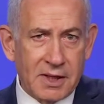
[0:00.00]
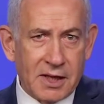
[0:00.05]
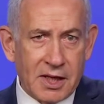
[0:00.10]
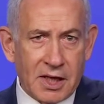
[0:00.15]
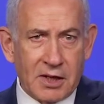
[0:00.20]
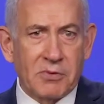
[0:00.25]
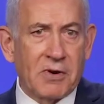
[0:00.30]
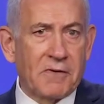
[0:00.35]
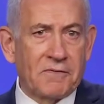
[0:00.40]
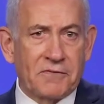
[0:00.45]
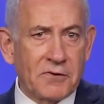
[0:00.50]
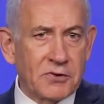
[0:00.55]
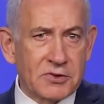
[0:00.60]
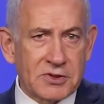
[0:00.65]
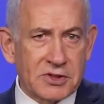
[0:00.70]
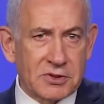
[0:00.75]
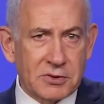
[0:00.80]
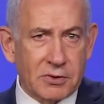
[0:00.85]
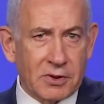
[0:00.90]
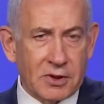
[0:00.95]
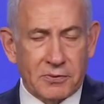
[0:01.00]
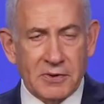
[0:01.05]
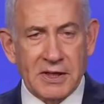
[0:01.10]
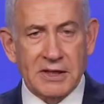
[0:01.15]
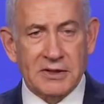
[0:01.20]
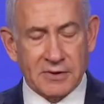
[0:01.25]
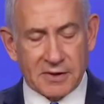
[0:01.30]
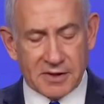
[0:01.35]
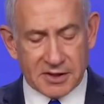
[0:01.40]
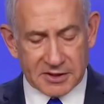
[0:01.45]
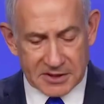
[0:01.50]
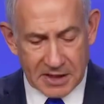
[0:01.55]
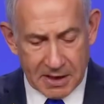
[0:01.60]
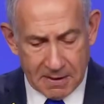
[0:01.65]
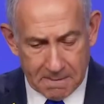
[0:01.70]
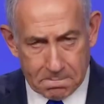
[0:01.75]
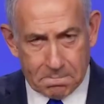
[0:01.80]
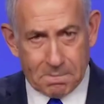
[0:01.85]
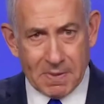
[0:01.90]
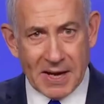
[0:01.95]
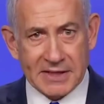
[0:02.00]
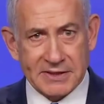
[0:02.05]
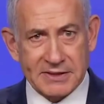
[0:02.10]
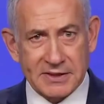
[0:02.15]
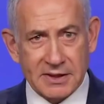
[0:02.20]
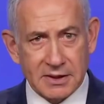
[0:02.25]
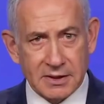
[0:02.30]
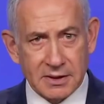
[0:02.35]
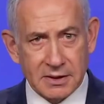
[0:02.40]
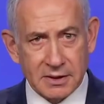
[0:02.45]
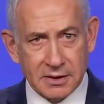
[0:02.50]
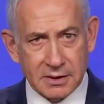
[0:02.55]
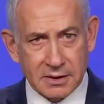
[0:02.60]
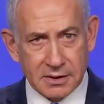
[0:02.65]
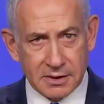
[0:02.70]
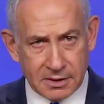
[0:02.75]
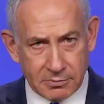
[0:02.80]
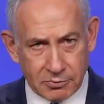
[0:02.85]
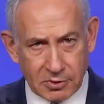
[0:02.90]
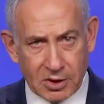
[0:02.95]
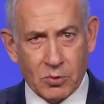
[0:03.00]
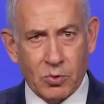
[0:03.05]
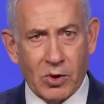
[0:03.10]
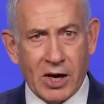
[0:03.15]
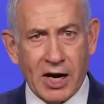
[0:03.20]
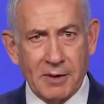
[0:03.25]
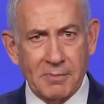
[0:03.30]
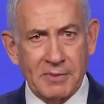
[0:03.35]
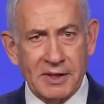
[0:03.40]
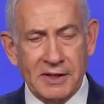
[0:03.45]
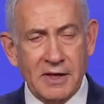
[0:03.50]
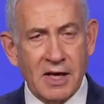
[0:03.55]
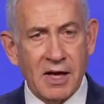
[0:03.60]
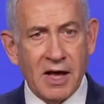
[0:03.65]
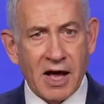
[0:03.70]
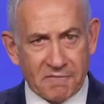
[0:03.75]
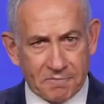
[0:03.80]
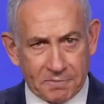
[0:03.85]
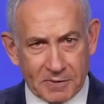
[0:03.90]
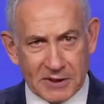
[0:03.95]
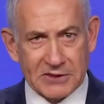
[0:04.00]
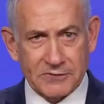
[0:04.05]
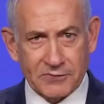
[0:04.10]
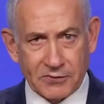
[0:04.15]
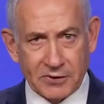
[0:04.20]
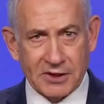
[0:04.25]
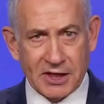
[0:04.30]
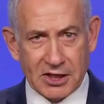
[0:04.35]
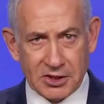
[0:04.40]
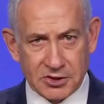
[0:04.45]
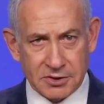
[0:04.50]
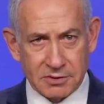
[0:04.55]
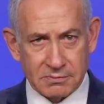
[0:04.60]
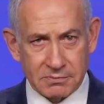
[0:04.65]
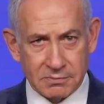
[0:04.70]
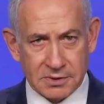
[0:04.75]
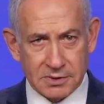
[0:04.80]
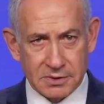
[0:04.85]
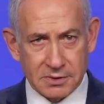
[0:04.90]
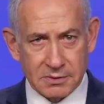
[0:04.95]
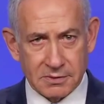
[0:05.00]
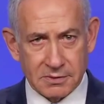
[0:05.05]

It refuses to agree to this basic requirement of peaceful nations.